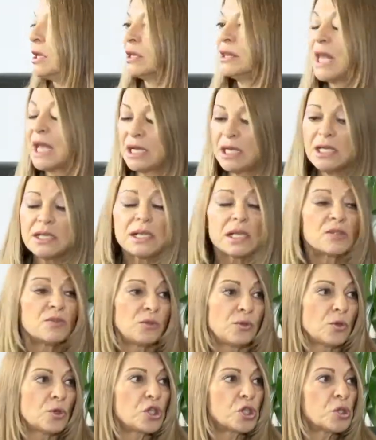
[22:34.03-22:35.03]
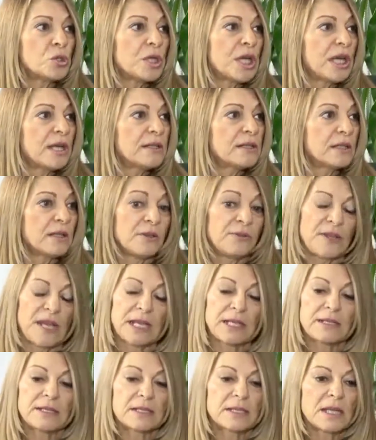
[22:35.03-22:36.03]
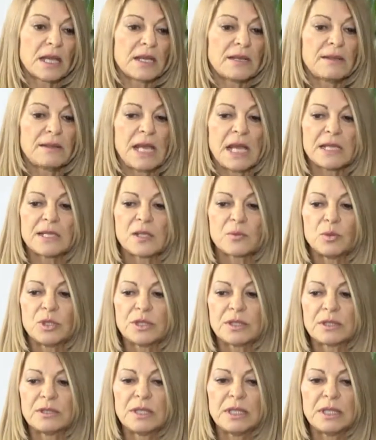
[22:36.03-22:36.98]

That is unfortunate fact, and that's what